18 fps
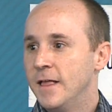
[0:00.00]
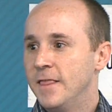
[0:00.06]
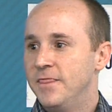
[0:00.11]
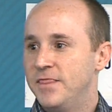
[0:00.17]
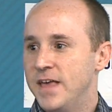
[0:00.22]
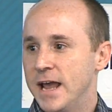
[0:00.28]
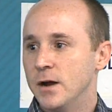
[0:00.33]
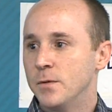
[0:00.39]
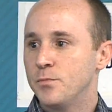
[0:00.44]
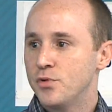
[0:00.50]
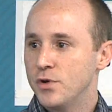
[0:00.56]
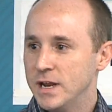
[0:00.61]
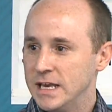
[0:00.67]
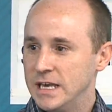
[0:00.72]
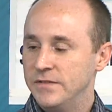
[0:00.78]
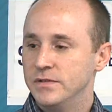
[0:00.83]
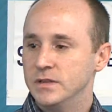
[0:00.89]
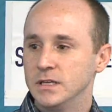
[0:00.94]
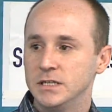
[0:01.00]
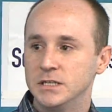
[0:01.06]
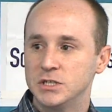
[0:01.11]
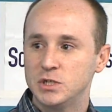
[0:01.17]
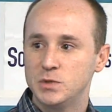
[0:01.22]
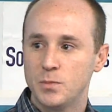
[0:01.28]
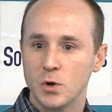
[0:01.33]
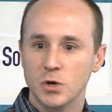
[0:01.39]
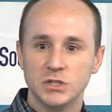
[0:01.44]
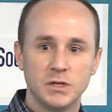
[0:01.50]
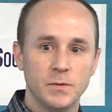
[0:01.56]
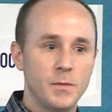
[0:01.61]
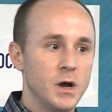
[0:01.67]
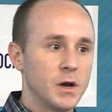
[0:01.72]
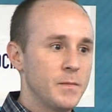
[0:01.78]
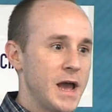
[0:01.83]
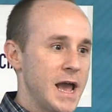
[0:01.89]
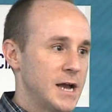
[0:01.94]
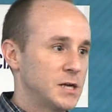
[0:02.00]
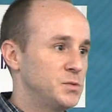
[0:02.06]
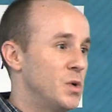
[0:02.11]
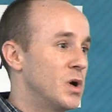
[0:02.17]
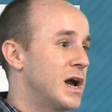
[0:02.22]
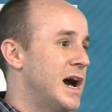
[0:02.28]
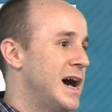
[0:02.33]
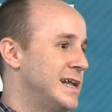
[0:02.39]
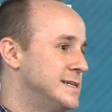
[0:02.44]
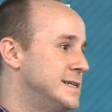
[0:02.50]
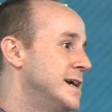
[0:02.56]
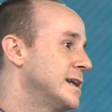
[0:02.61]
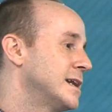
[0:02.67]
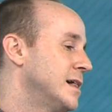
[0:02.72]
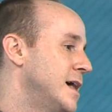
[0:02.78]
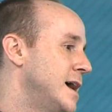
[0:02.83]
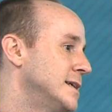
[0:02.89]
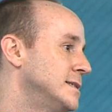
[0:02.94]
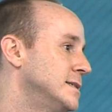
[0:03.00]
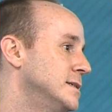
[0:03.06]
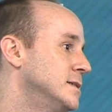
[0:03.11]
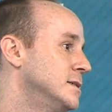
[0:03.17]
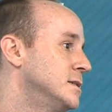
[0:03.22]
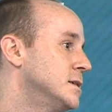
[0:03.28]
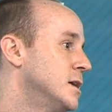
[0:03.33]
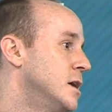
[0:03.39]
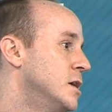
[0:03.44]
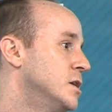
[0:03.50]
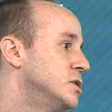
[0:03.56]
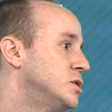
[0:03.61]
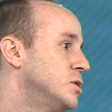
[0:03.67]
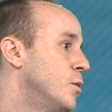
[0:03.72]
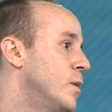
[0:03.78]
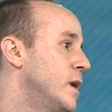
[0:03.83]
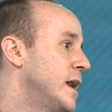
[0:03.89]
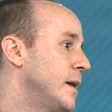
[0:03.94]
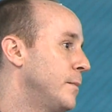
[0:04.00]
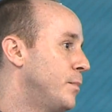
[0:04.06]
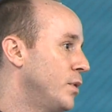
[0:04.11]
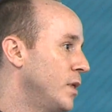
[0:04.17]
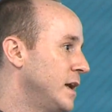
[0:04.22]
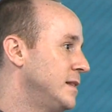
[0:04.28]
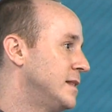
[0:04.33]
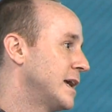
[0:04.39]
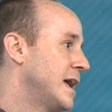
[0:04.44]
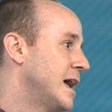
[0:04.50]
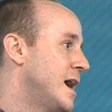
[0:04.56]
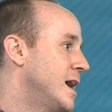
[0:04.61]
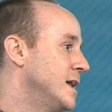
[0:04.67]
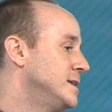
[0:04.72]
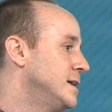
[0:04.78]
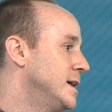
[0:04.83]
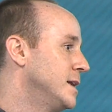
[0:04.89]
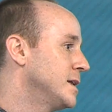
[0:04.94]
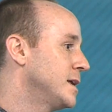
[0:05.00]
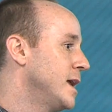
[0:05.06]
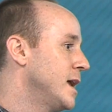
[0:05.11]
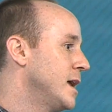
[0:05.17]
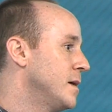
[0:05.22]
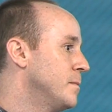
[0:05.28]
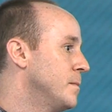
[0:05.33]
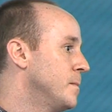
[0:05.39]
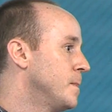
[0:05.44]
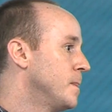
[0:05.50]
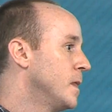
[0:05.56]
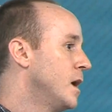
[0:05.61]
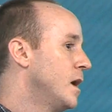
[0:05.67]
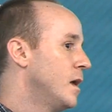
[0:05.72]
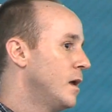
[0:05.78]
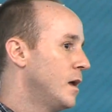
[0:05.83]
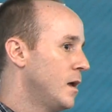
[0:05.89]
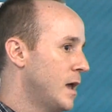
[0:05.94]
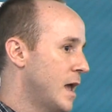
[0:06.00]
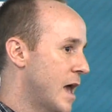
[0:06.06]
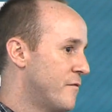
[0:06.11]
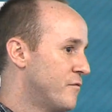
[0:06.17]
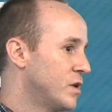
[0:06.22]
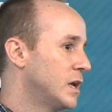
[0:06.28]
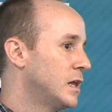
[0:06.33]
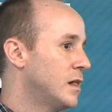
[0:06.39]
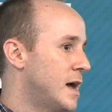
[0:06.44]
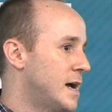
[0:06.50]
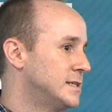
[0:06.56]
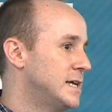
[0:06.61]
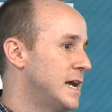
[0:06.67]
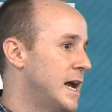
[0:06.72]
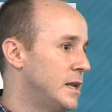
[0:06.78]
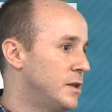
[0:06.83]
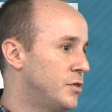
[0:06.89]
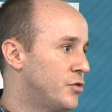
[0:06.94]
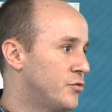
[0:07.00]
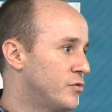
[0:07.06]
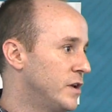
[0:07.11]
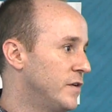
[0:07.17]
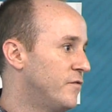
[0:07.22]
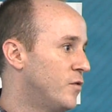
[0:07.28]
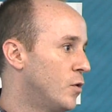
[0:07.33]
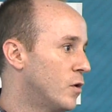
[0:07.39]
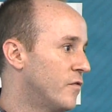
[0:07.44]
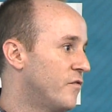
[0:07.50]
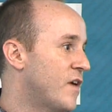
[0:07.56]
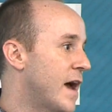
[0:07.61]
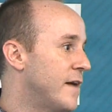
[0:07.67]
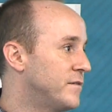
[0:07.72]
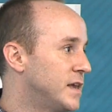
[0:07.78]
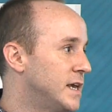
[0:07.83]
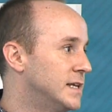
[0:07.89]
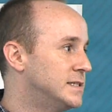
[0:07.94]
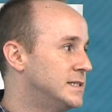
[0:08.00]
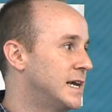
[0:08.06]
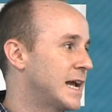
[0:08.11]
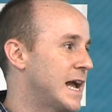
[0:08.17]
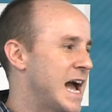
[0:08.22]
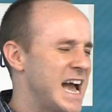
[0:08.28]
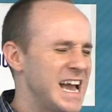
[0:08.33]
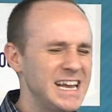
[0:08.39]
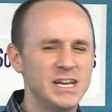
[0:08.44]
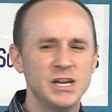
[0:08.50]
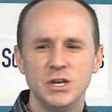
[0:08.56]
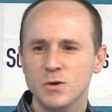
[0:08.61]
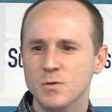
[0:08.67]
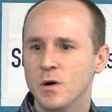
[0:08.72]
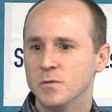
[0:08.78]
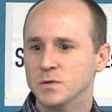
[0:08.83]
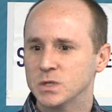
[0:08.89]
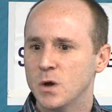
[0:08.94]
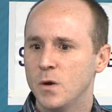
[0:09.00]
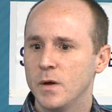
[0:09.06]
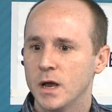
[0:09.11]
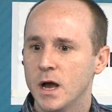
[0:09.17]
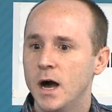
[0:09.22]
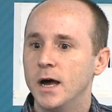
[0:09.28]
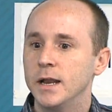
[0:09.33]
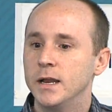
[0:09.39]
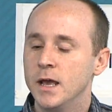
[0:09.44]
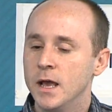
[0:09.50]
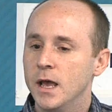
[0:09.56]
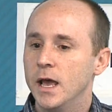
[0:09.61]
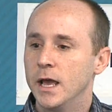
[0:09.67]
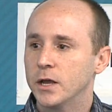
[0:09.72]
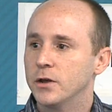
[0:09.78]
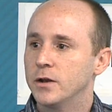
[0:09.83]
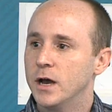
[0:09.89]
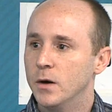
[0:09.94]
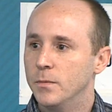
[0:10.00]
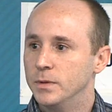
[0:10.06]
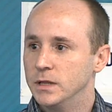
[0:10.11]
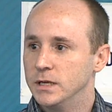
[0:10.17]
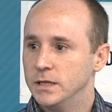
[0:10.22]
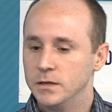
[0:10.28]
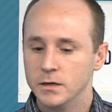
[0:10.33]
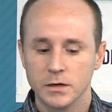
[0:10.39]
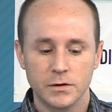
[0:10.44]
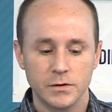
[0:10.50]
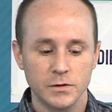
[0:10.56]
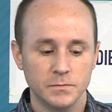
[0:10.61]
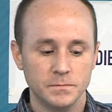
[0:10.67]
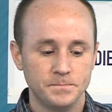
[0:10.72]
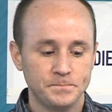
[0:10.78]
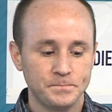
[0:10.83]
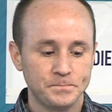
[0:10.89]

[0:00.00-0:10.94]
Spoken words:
they are pretty evenly dispersed among my actual content classes. So when I played the content game, every class had 3, 4, 5 kids that kind of knew what was going on and could help lead their group.